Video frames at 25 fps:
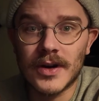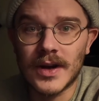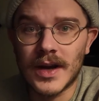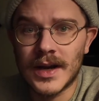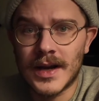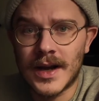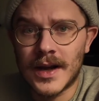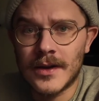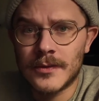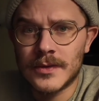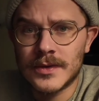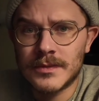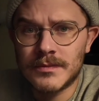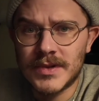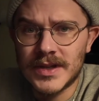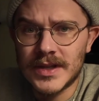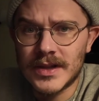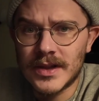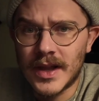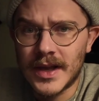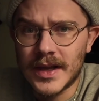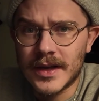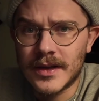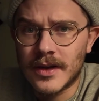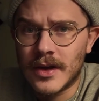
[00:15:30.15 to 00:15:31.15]
And I would be
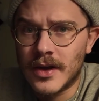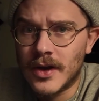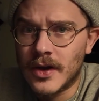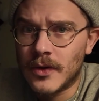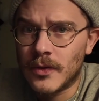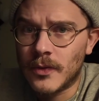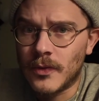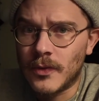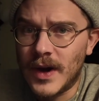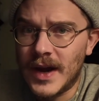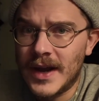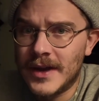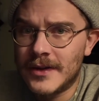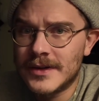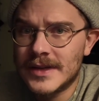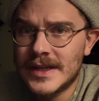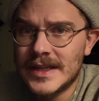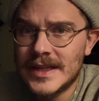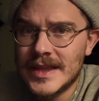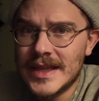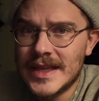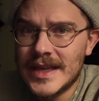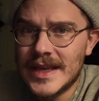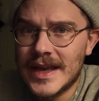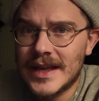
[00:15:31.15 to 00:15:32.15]
like
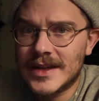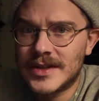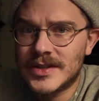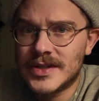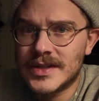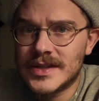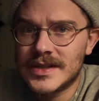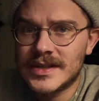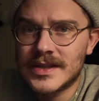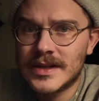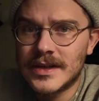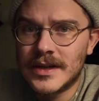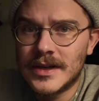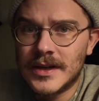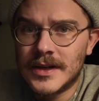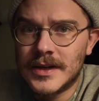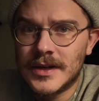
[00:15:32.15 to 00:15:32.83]
rounding the edges